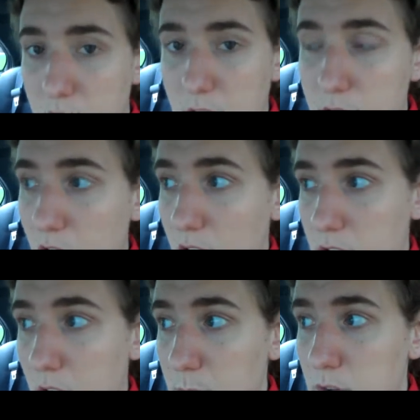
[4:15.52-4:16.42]
if you guys
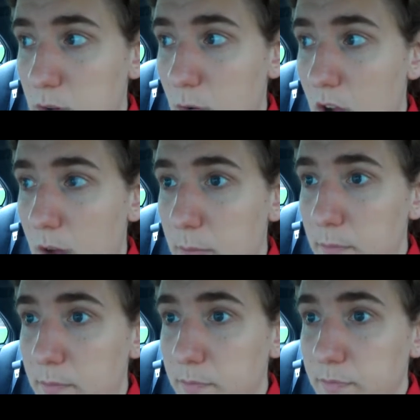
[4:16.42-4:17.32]
come to
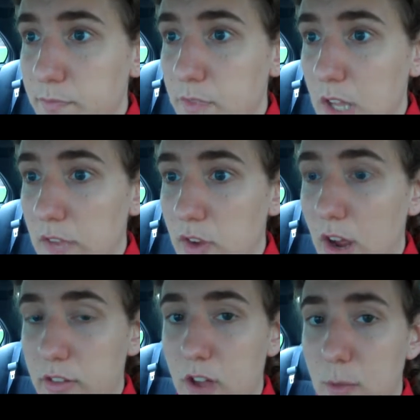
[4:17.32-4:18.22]
um, if you
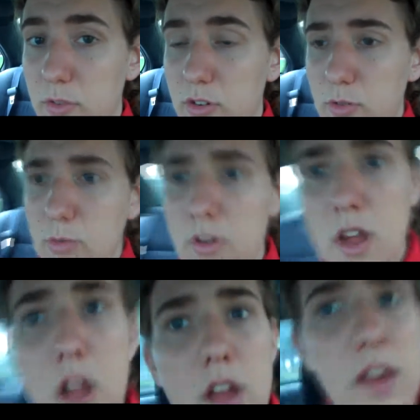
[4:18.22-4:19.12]
guys come to
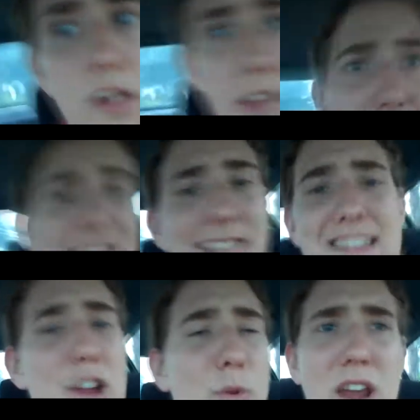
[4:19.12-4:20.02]
like
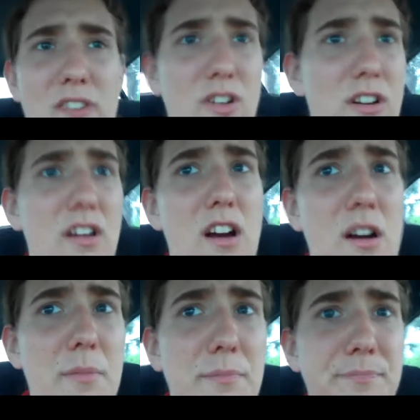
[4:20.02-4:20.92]
Disney or whatever.
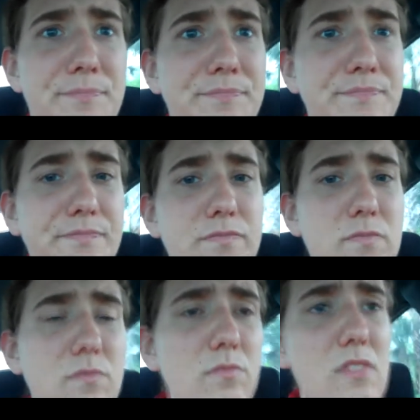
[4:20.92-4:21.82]
Um,
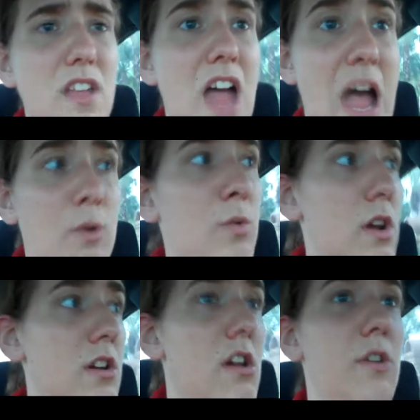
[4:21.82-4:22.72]
I would
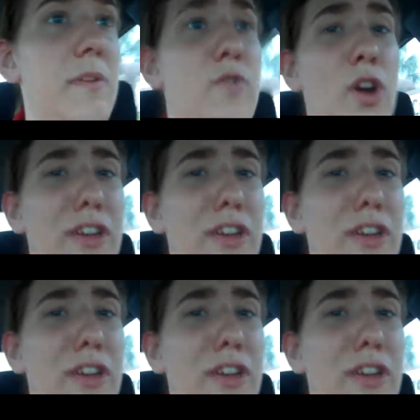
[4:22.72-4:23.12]
want to know. Before I go